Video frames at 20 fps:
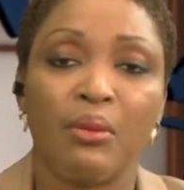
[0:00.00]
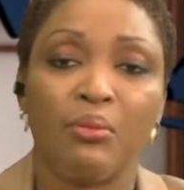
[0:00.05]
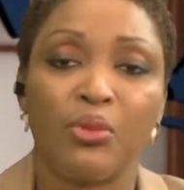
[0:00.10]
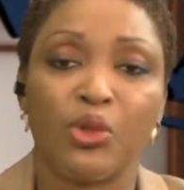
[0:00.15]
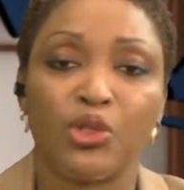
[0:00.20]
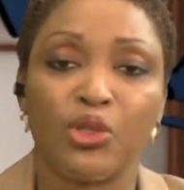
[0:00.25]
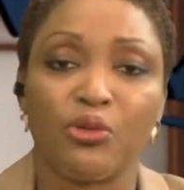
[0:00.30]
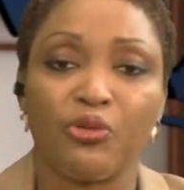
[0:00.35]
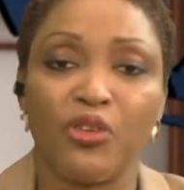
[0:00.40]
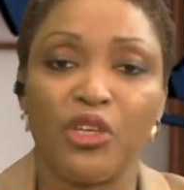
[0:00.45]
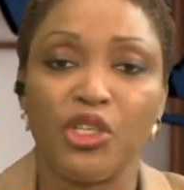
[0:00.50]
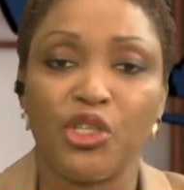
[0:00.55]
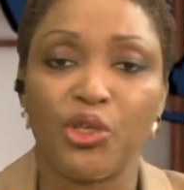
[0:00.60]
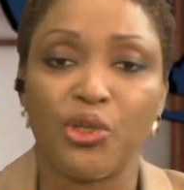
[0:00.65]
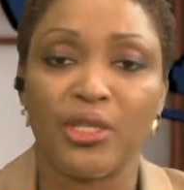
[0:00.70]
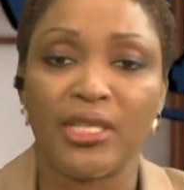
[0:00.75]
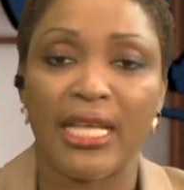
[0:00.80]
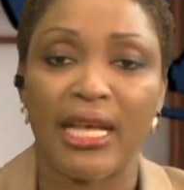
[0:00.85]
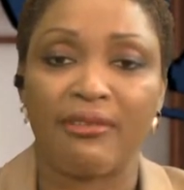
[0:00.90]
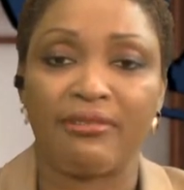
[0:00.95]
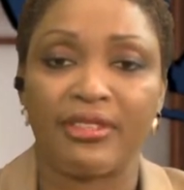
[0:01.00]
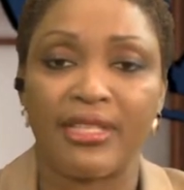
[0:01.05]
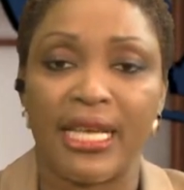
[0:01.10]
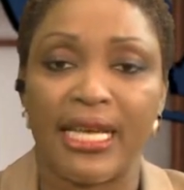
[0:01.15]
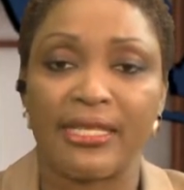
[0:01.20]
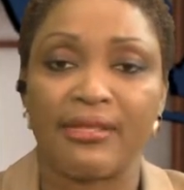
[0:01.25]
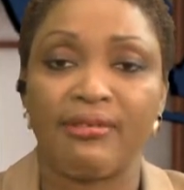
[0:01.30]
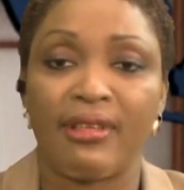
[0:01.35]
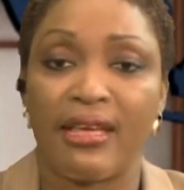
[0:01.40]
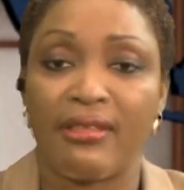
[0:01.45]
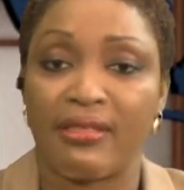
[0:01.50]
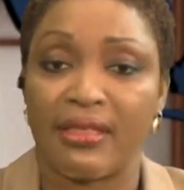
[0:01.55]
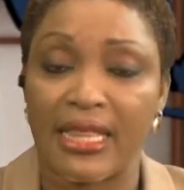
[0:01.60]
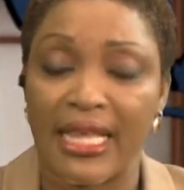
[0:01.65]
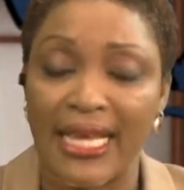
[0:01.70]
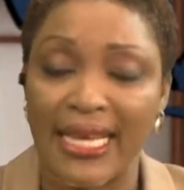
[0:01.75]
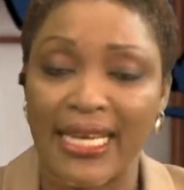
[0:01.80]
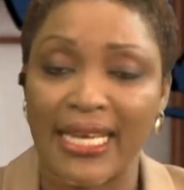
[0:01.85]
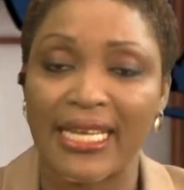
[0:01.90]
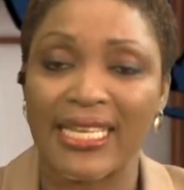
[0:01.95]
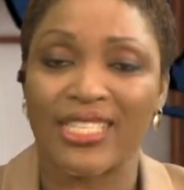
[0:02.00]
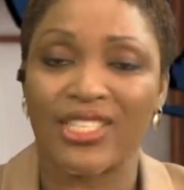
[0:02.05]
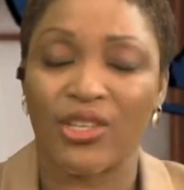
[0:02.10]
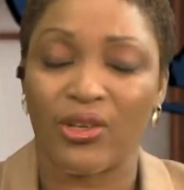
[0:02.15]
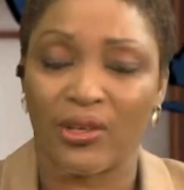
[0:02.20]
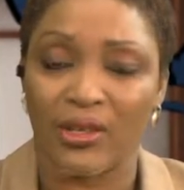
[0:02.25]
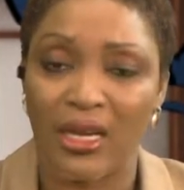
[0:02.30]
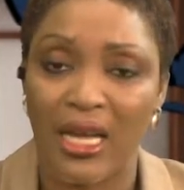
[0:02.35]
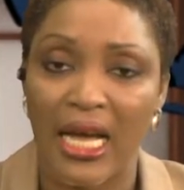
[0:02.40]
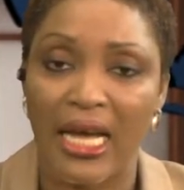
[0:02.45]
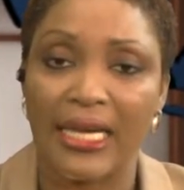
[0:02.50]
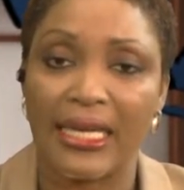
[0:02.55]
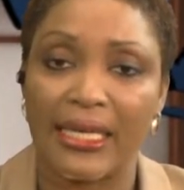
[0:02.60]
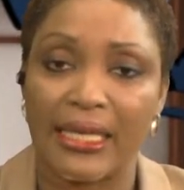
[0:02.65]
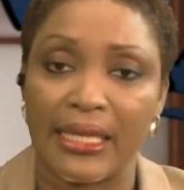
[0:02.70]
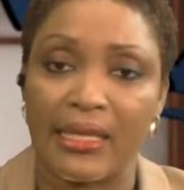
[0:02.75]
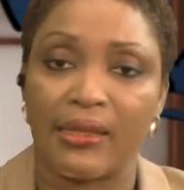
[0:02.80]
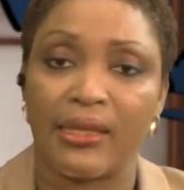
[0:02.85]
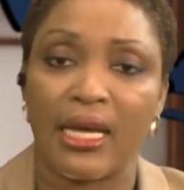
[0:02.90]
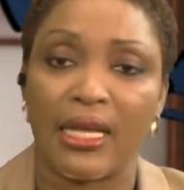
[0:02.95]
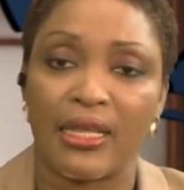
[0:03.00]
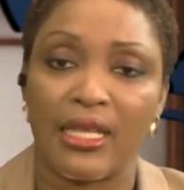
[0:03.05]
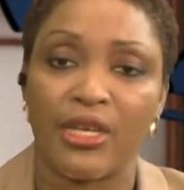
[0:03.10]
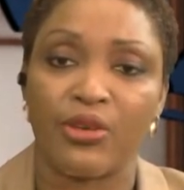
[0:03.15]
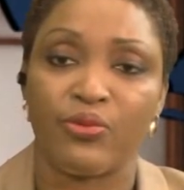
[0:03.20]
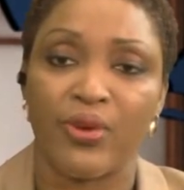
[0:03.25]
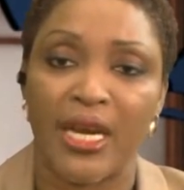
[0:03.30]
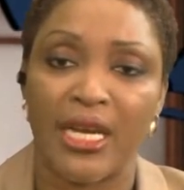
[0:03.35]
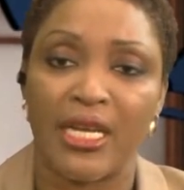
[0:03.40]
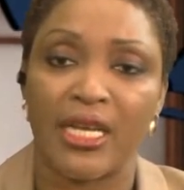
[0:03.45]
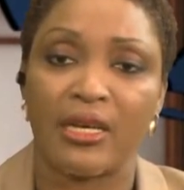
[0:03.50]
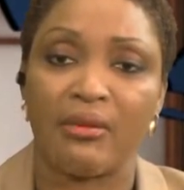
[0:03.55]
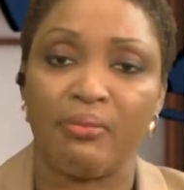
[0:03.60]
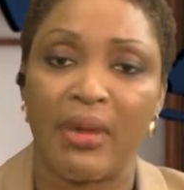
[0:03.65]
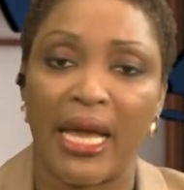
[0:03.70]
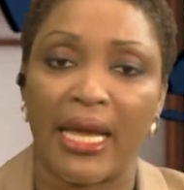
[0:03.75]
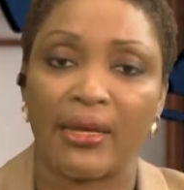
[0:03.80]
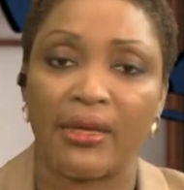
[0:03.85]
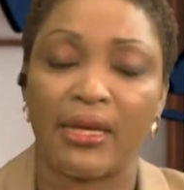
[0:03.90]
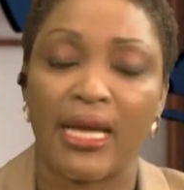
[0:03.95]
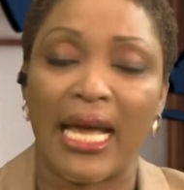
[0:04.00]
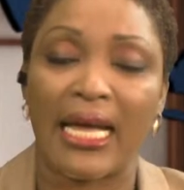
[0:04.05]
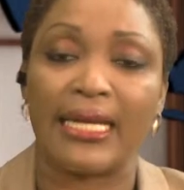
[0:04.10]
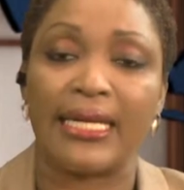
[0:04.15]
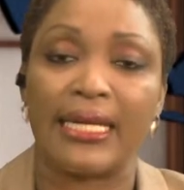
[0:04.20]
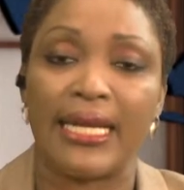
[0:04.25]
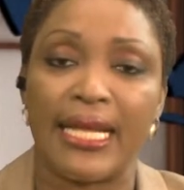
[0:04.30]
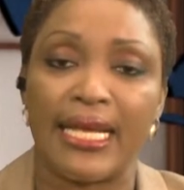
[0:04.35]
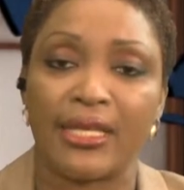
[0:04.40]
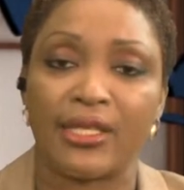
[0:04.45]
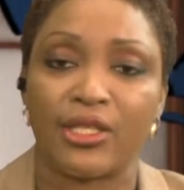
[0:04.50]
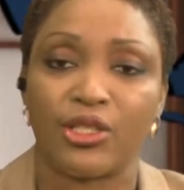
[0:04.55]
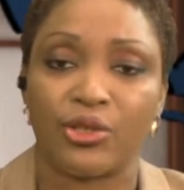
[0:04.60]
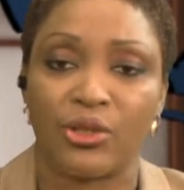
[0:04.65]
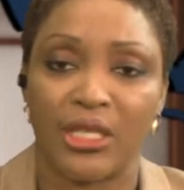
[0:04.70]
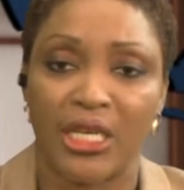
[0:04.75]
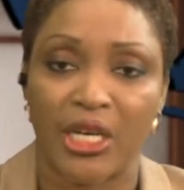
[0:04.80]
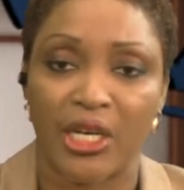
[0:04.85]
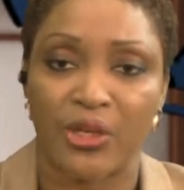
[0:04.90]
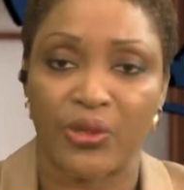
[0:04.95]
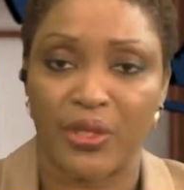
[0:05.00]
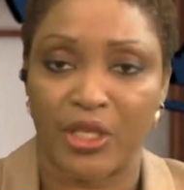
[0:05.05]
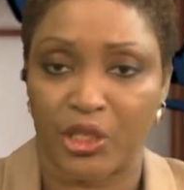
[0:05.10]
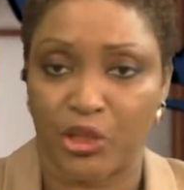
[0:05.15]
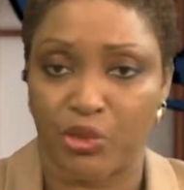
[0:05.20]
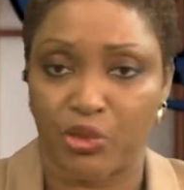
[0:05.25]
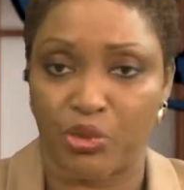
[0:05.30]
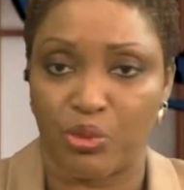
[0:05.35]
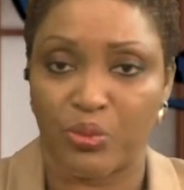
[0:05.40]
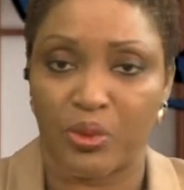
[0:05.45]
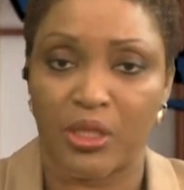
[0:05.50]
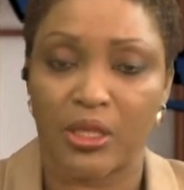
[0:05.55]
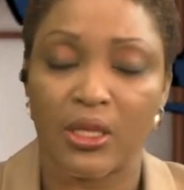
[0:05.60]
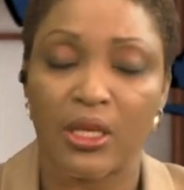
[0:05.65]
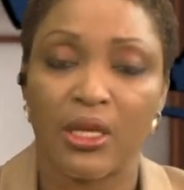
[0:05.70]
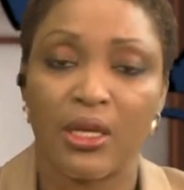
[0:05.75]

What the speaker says: but officials have said they think it is unlikely that the Iranian men had links to terrorist groups.